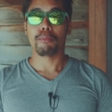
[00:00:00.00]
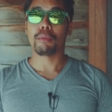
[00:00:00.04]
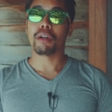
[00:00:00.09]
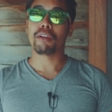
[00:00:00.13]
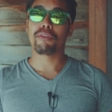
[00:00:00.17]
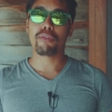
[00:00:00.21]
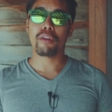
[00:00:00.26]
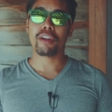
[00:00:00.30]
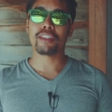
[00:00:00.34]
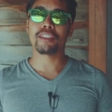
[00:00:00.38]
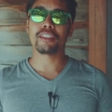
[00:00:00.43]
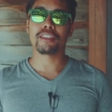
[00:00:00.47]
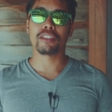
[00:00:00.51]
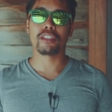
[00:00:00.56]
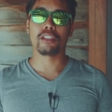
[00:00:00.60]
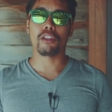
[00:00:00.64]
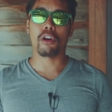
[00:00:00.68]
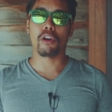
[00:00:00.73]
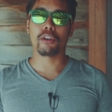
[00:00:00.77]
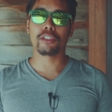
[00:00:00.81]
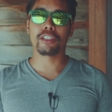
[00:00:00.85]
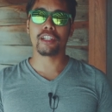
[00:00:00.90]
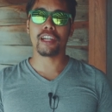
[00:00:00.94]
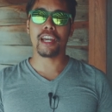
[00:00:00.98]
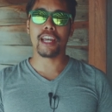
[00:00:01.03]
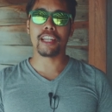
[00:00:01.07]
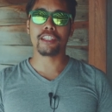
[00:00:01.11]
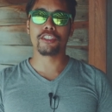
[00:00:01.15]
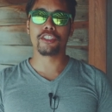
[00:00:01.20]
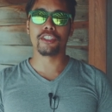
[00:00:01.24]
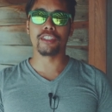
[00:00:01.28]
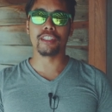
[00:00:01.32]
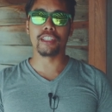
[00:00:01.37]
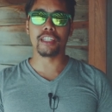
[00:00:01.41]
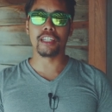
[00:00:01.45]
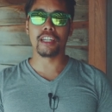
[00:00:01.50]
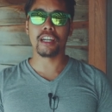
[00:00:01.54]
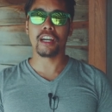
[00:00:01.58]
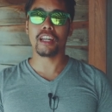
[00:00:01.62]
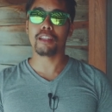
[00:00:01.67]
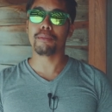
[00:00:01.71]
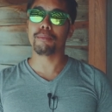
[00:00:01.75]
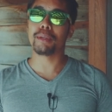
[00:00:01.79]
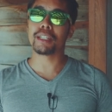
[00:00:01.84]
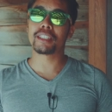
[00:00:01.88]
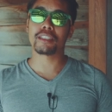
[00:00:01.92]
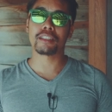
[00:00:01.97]
My friend is an audio engineer
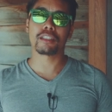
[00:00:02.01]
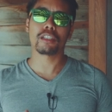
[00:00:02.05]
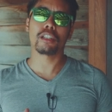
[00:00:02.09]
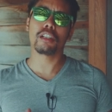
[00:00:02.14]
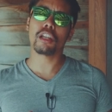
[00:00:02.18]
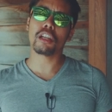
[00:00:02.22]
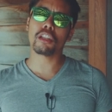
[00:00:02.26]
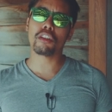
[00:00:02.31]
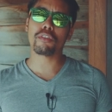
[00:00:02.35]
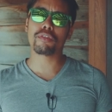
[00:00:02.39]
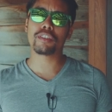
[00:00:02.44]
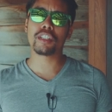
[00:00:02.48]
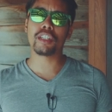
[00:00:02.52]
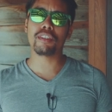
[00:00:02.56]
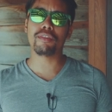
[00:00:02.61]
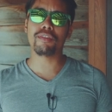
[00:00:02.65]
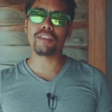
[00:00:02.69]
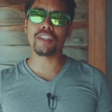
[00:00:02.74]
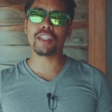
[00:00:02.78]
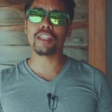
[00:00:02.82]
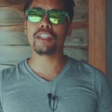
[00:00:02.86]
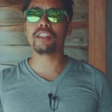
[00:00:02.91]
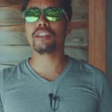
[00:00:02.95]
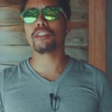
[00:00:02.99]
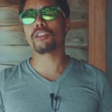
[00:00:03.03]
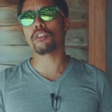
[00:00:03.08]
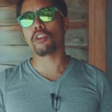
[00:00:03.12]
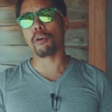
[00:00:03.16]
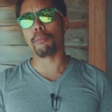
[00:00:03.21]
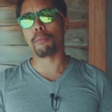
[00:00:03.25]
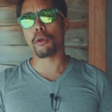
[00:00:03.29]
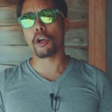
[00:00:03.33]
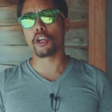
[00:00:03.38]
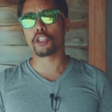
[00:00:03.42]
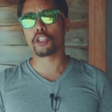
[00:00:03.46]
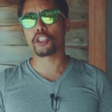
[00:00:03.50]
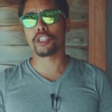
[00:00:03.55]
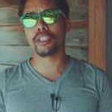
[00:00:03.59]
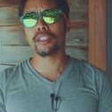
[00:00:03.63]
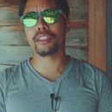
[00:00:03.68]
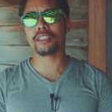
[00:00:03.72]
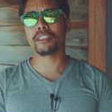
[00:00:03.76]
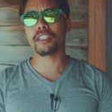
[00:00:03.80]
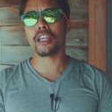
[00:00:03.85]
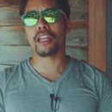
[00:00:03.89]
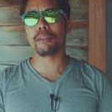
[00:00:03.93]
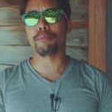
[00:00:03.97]
and mixes a lot of TV,
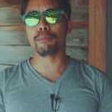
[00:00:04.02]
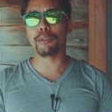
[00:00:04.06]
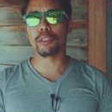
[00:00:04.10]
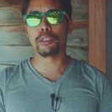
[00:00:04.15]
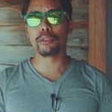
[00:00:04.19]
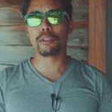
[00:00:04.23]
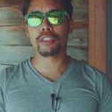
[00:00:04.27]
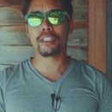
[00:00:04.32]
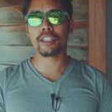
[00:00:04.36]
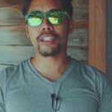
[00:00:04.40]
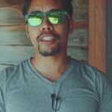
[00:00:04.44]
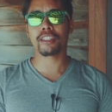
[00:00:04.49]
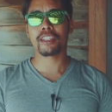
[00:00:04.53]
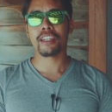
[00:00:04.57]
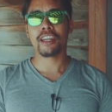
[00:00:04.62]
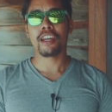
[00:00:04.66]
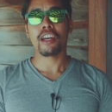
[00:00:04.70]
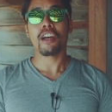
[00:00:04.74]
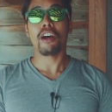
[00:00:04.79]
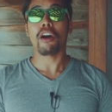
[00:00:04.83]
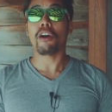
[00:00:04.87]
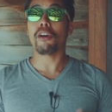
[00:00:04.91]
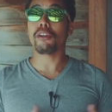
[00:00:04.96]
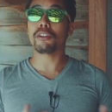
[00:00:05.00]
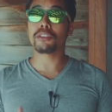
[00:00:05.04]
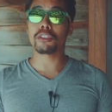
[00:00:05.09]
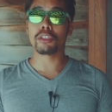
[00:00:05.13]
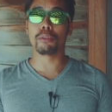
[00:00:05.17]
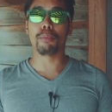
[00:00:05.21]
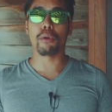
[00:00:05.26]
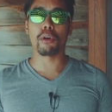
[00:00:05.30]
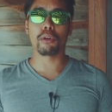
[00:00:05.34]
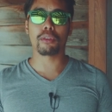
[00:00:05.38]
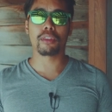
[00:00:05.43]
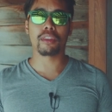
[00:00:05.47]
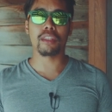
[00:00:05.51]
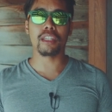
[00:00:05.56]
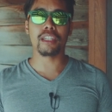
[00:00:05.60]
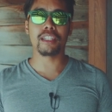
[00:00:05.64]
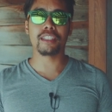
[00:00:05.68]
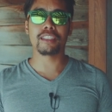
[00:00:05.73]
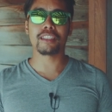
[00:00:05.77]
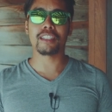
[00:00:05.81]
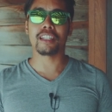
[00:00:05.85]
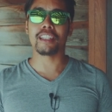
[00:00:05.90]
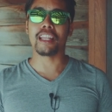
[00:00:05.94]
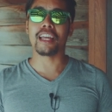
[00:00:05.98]
commercials and music, also bought
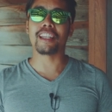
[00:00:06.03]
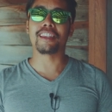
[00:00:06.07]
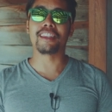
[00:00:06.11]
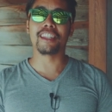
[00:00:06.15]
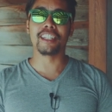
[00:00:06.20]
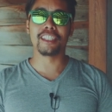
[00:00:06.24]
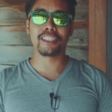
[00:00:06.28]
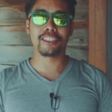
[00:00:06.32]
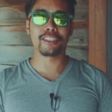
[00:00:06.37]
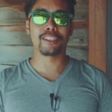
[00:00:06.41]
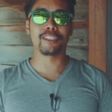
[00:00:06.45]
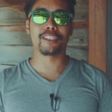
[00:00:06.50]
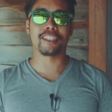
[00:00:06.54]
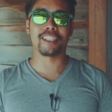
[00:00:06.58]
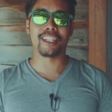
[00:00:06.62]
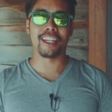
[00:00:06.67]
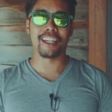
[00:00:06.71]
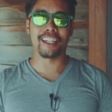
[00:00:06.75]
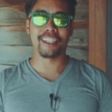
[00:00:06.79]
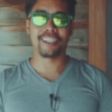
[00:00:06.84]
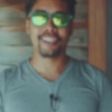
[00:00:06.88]
these and had this to say.